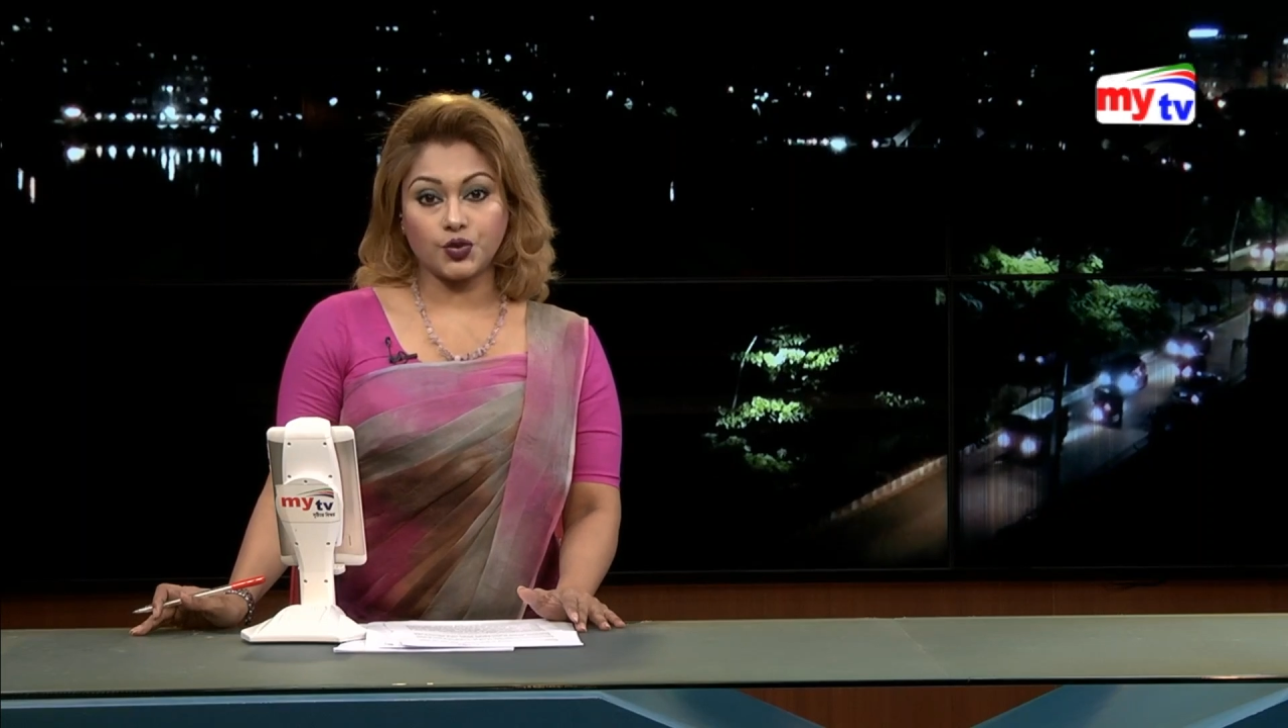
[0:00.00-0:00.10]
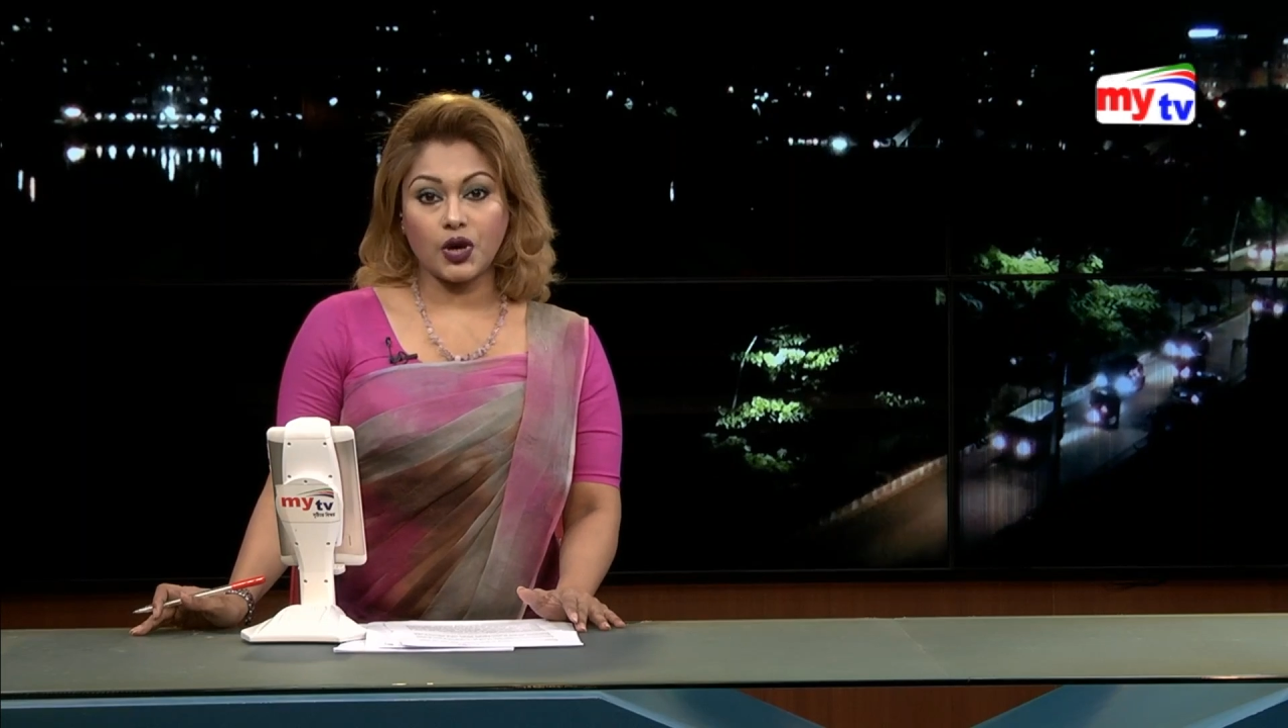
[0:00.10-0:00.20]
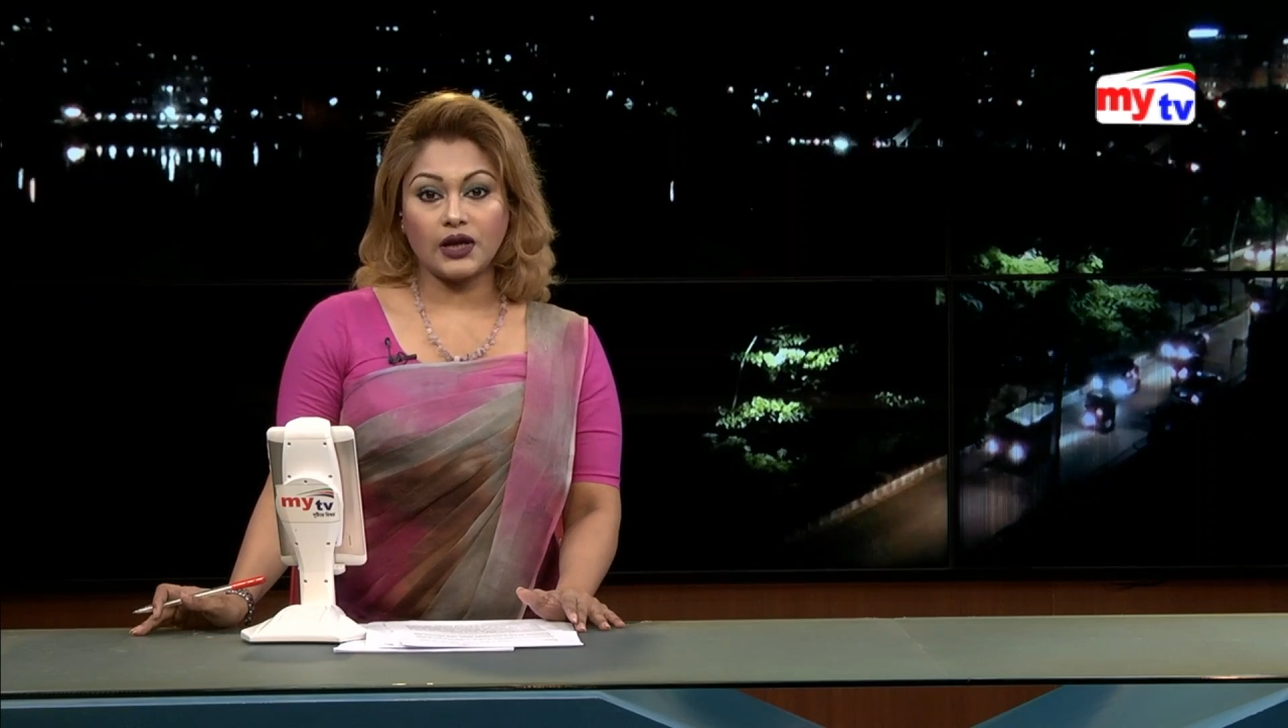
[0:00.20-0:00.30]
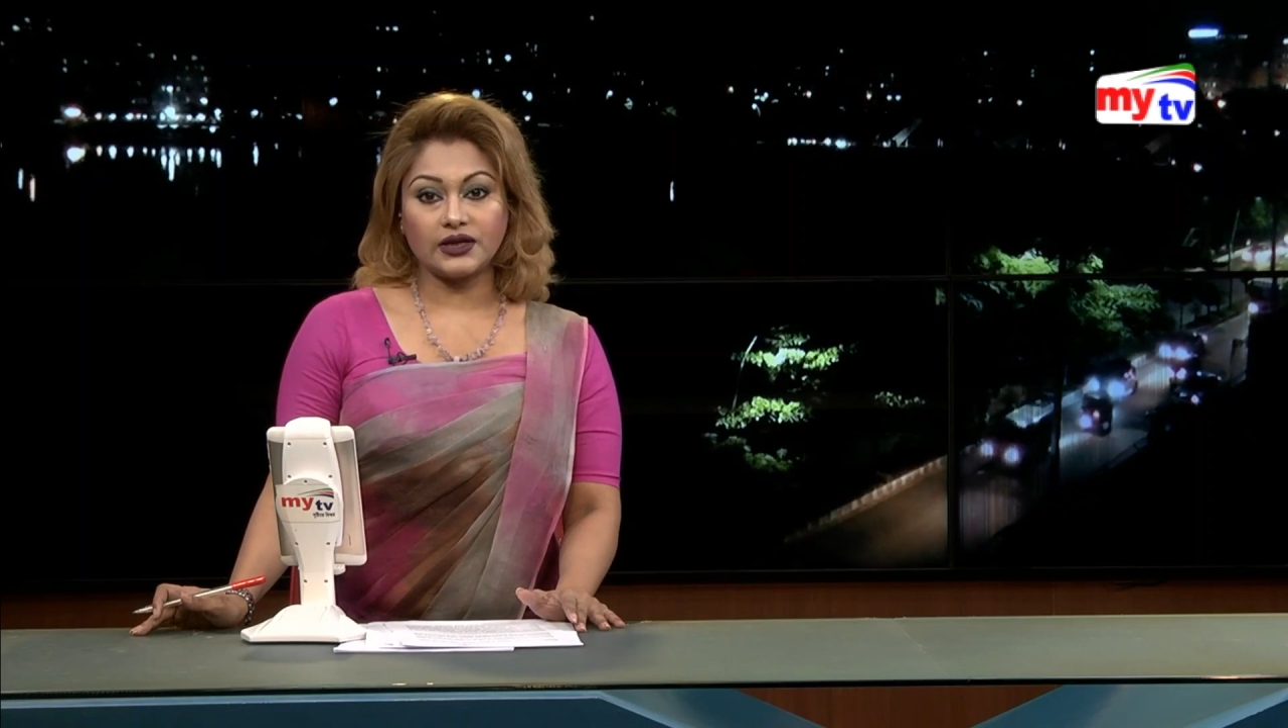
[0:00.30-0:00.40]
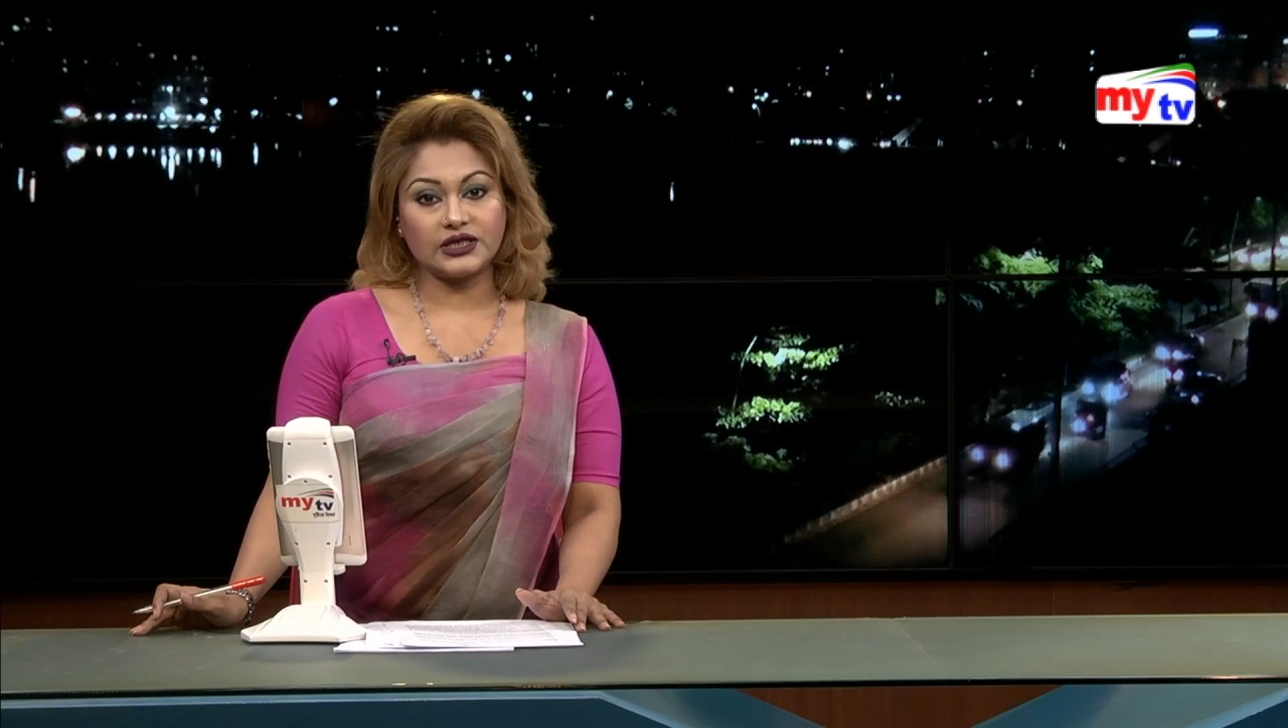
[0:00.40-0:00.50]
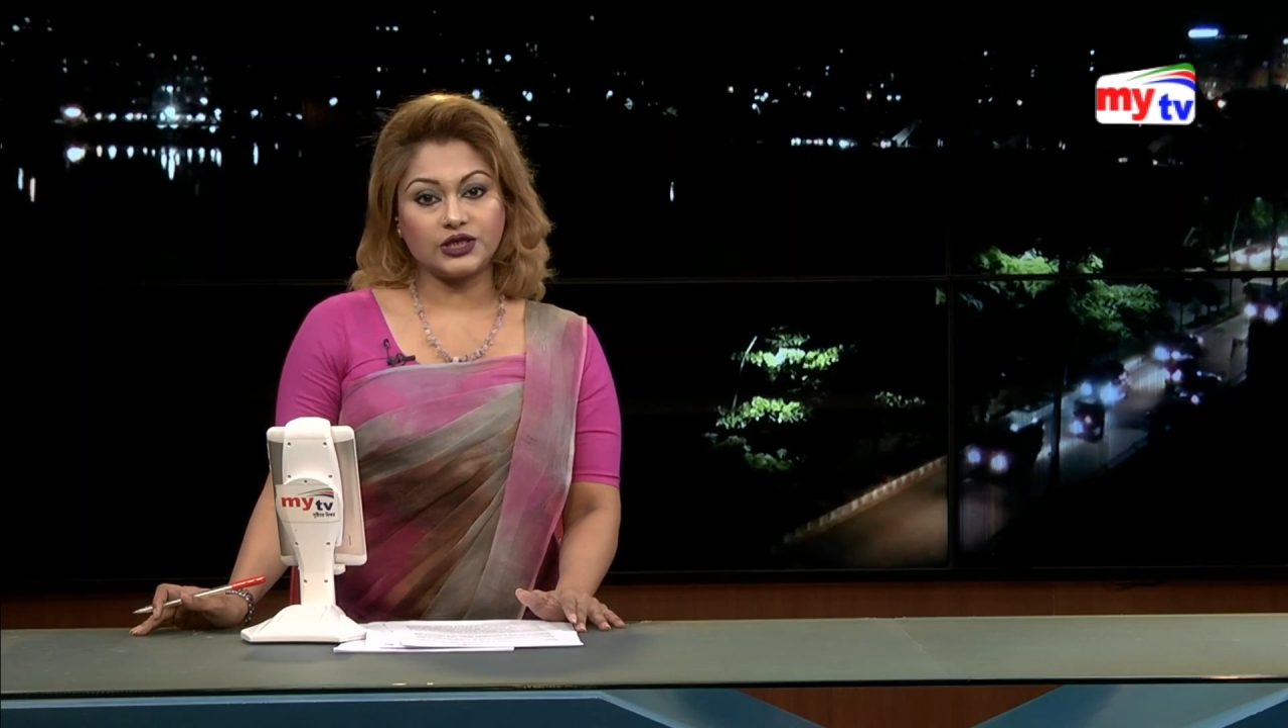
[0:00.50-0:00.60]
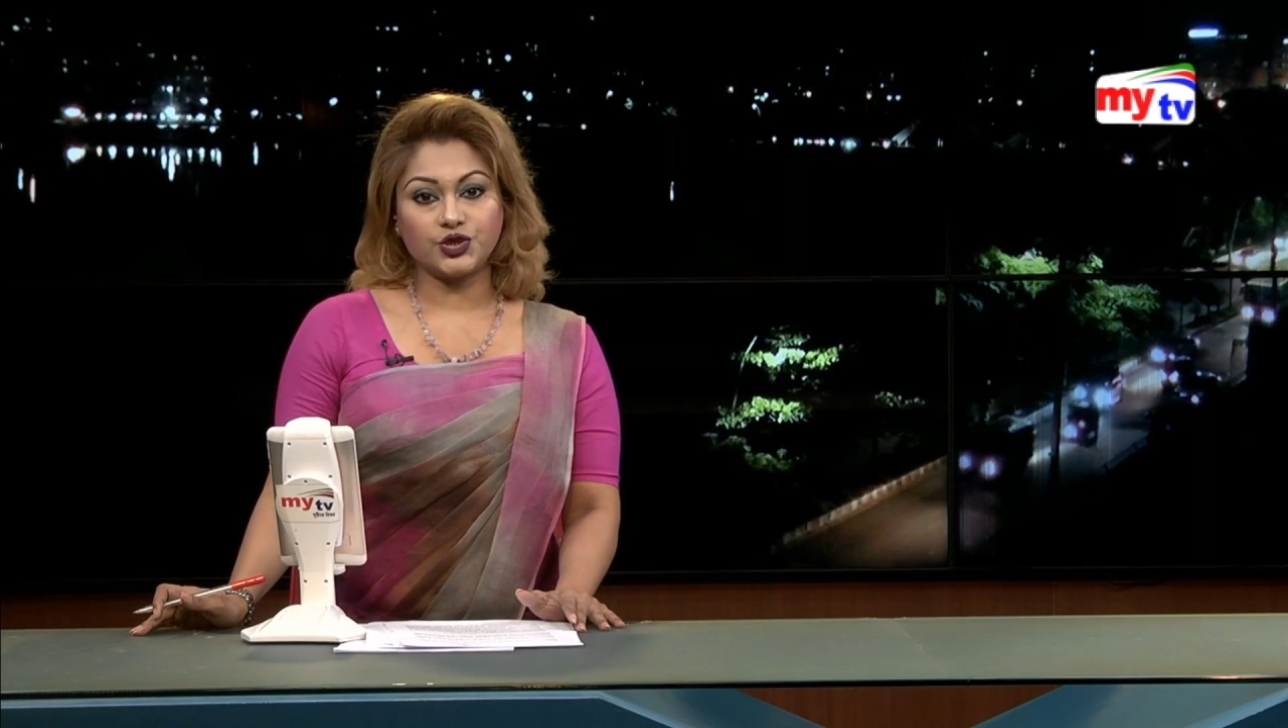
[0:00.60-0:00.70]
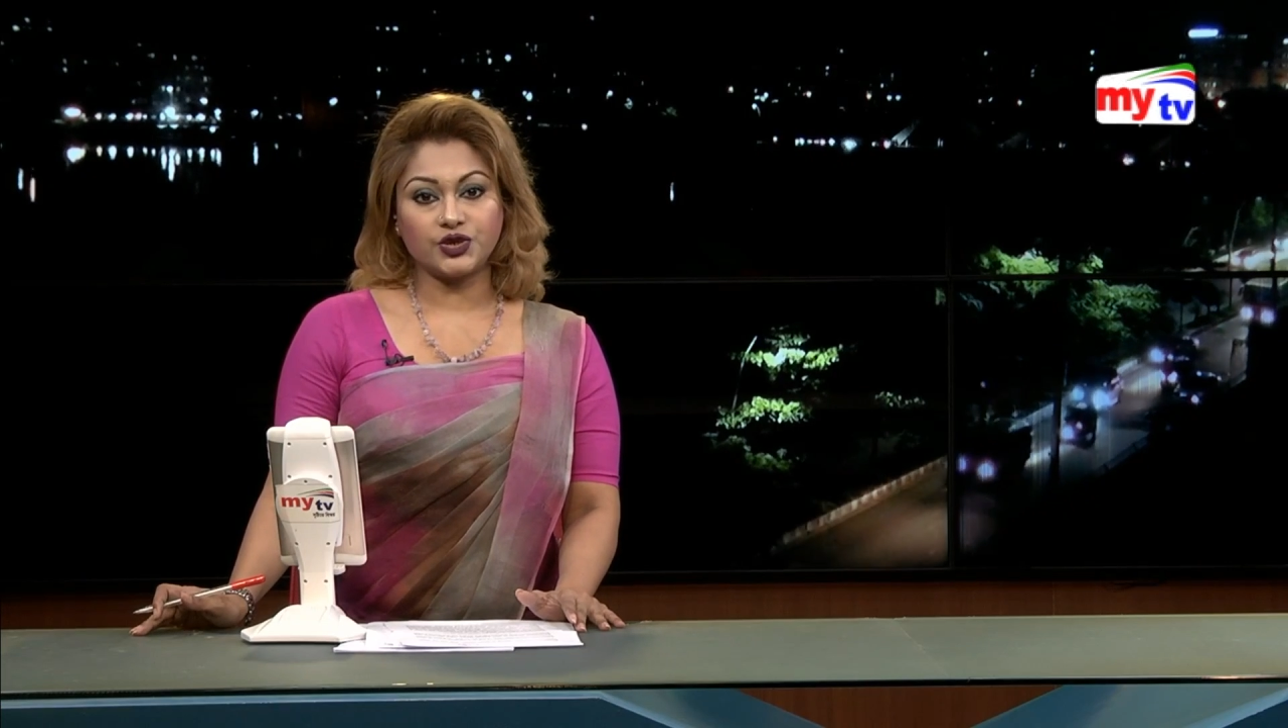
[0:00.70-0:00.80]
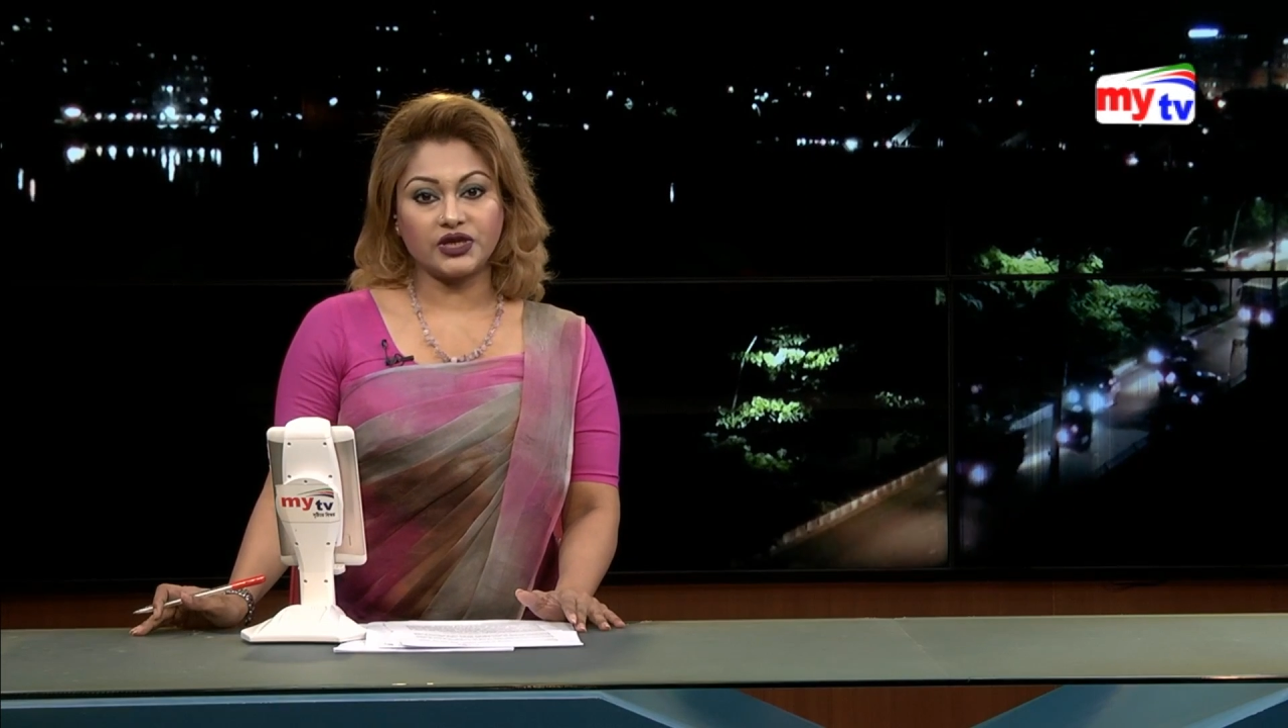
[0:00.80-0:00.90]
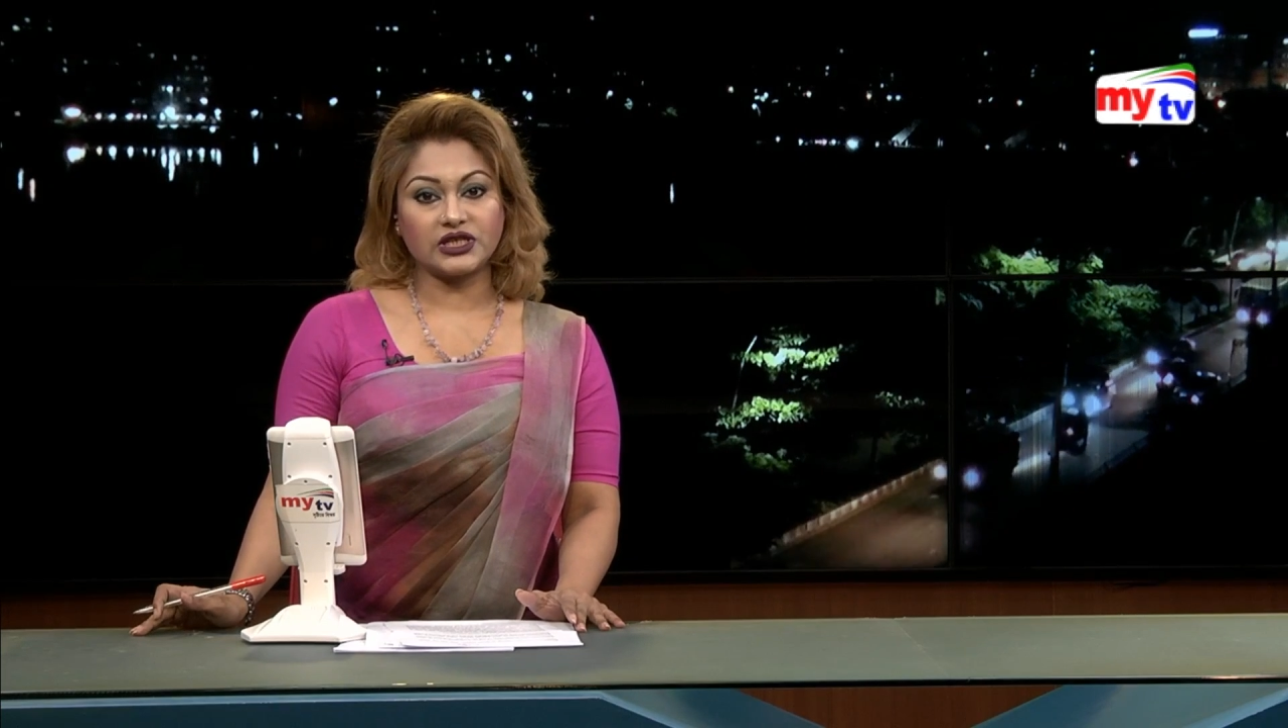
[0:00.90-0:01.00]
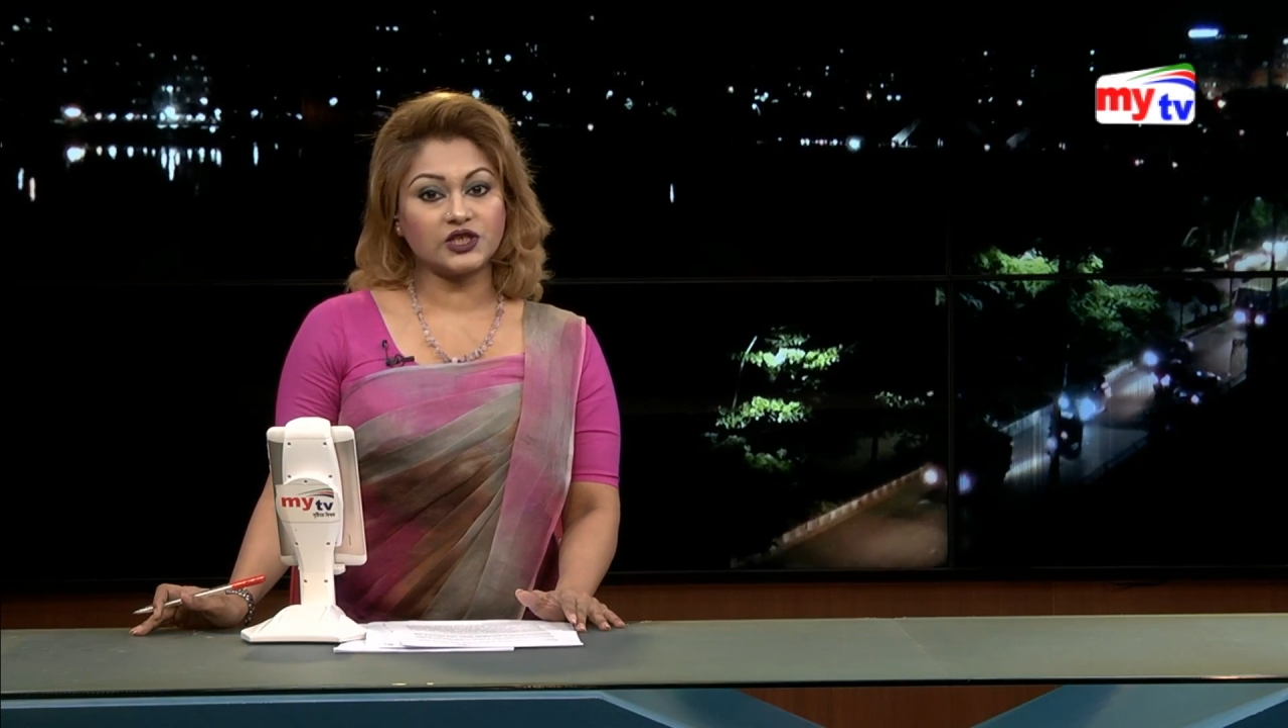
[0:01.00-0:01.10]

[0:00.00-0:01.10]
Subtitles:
others injured as a